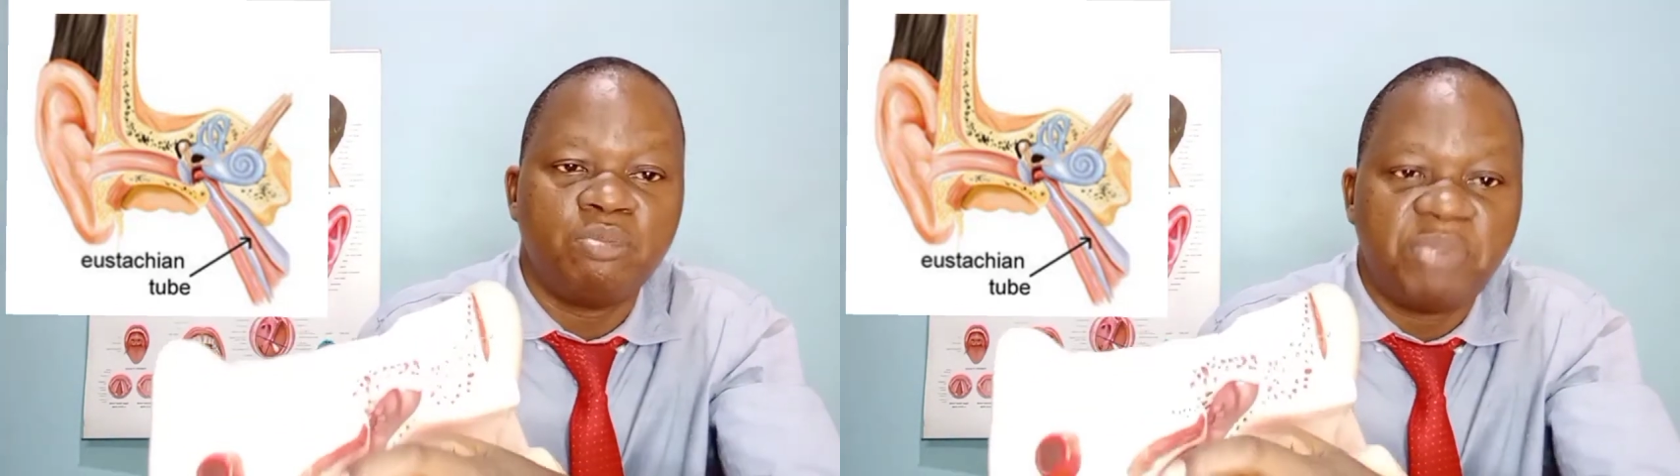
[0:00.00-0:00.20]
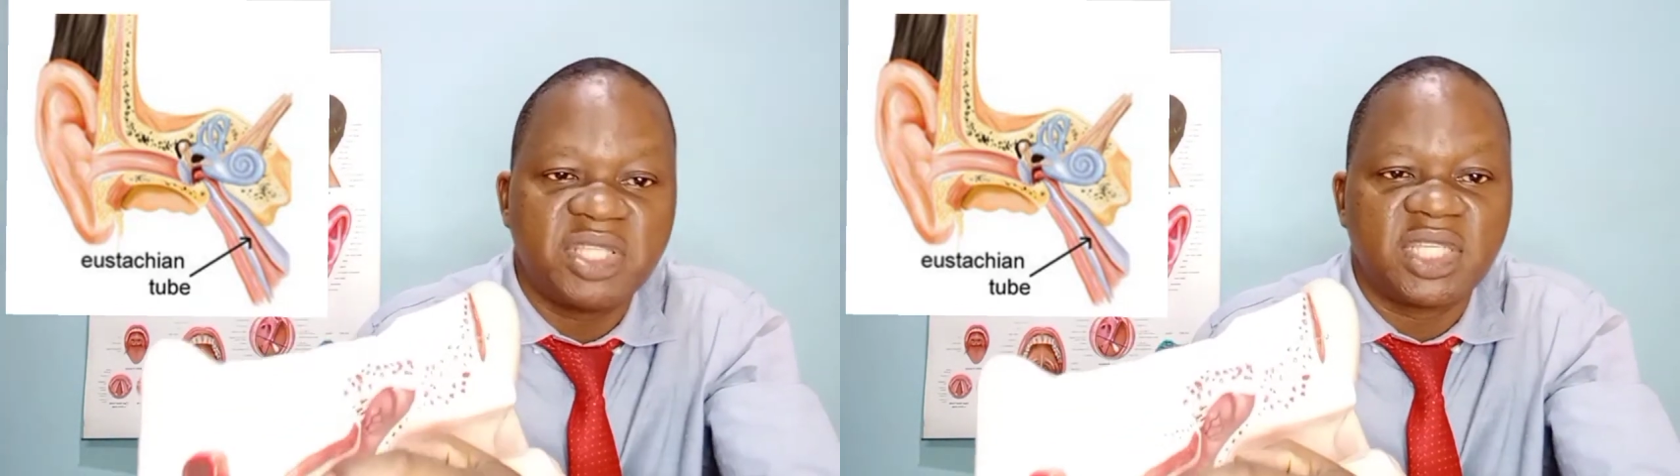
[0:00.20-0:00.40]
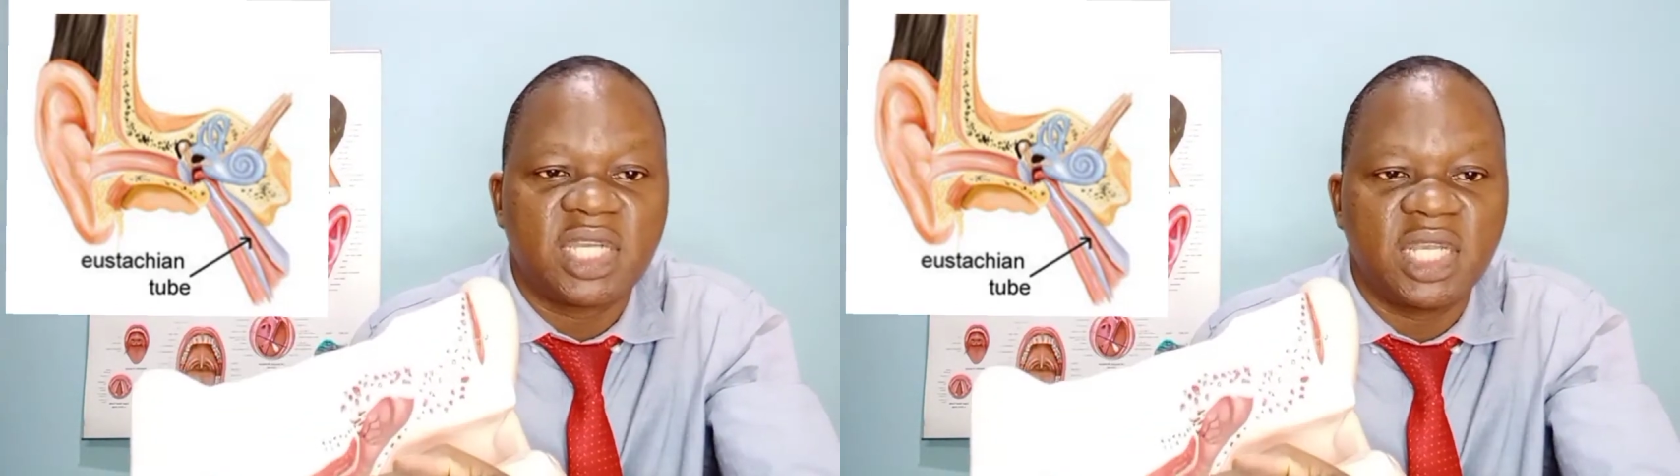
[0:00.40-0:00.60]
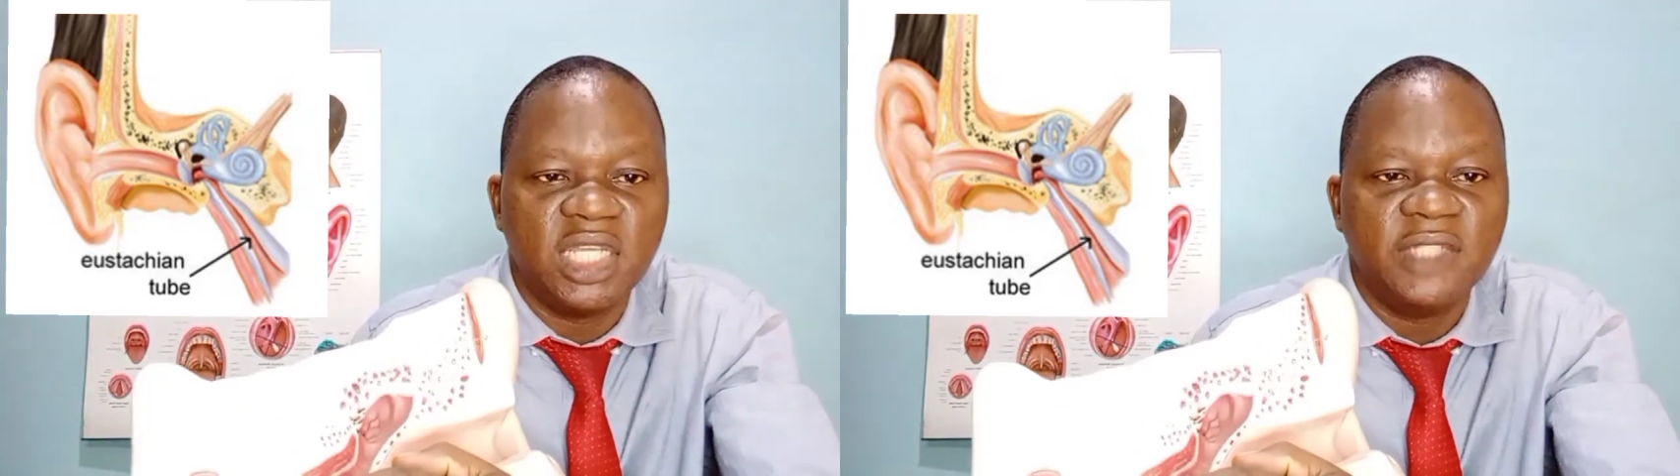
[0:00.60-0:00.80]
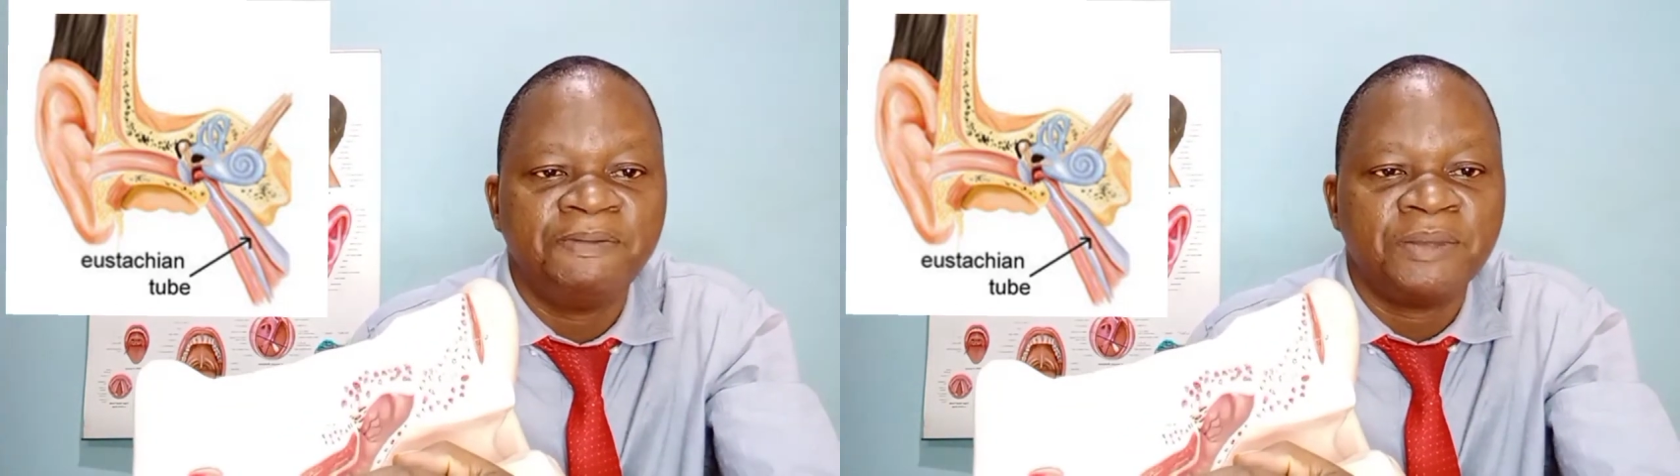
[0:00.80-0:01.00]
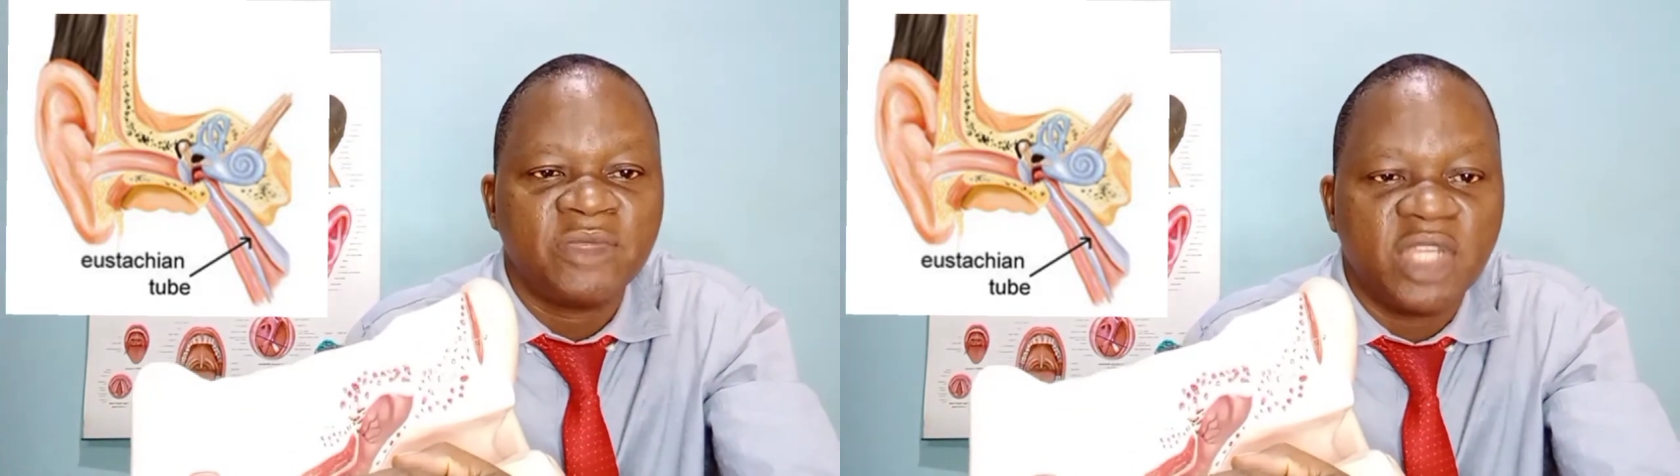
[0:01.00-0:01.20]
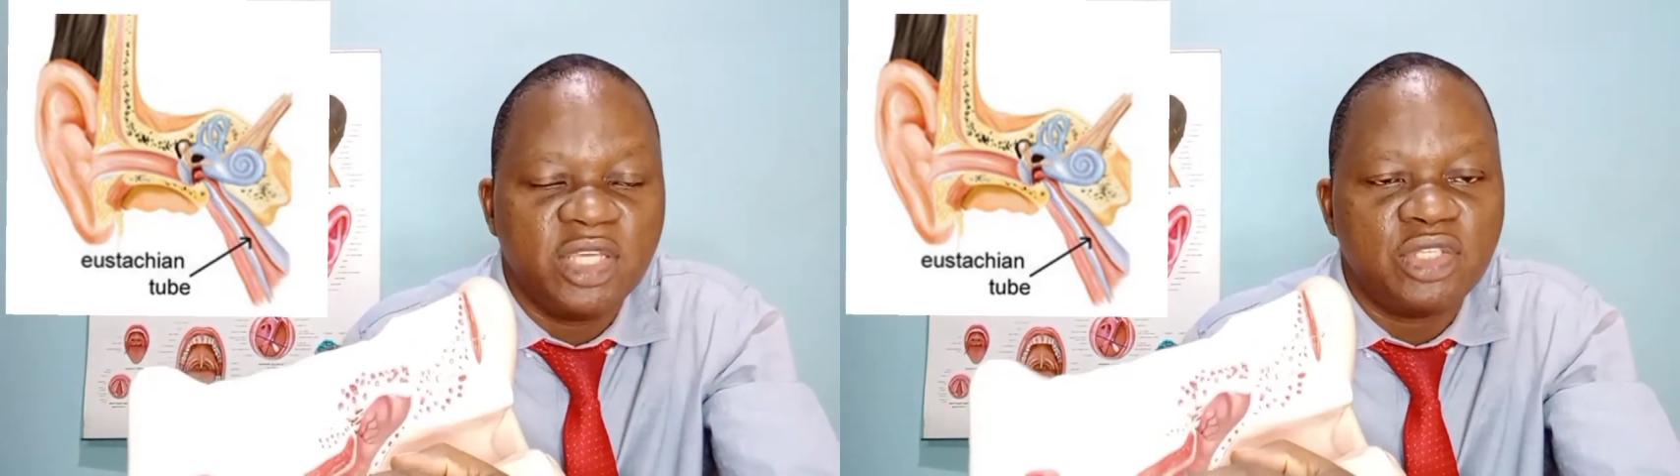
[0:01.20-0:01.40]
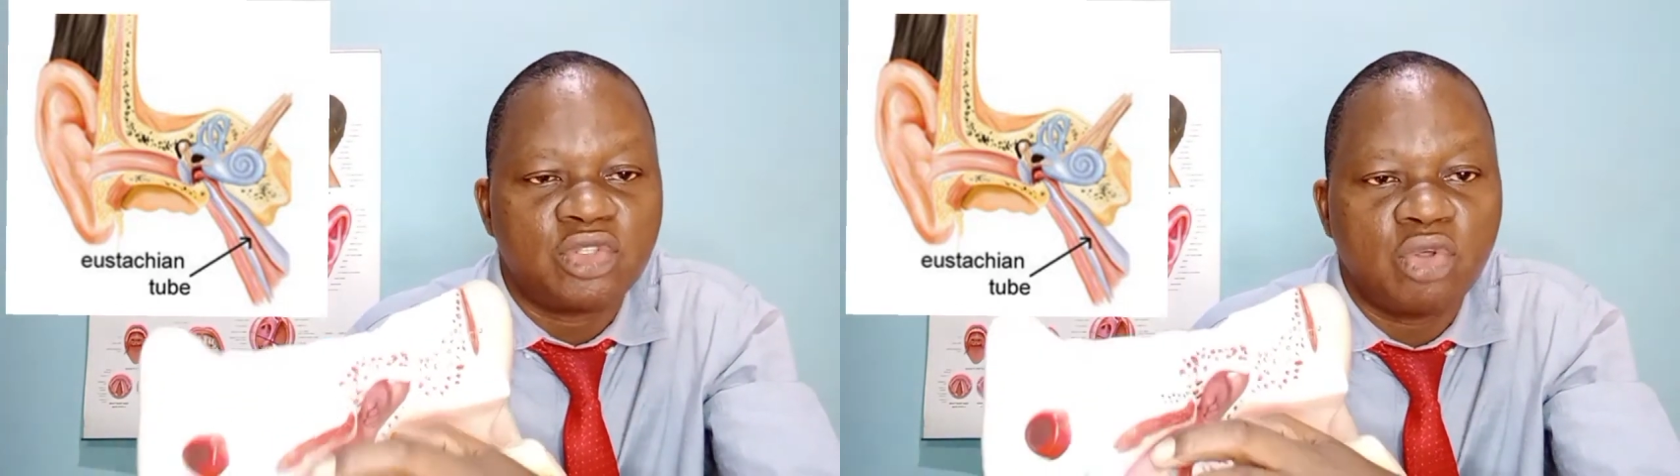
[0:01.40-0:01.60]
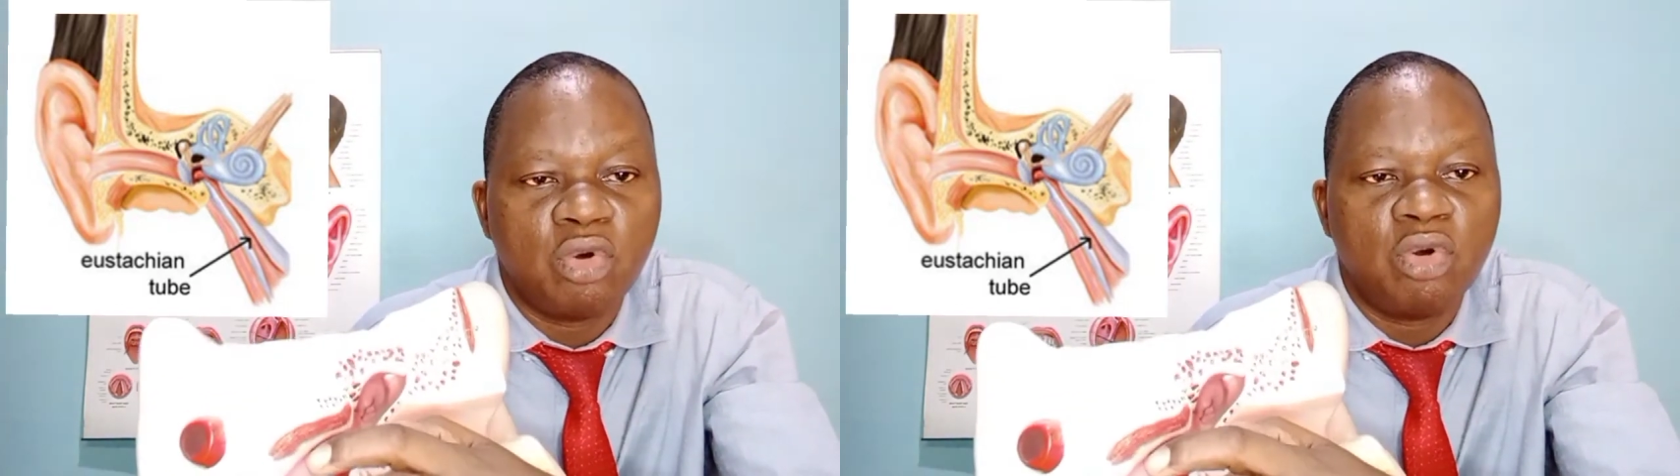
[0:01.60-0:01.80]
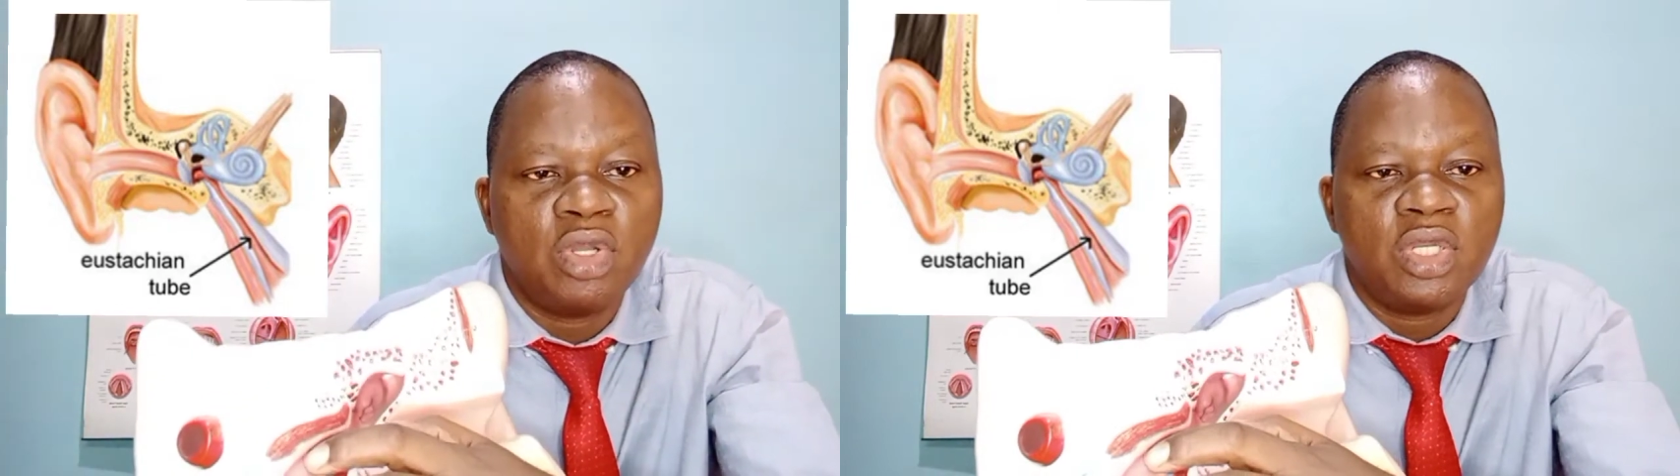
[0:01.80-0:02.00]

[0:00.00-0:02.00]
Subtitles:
basically is to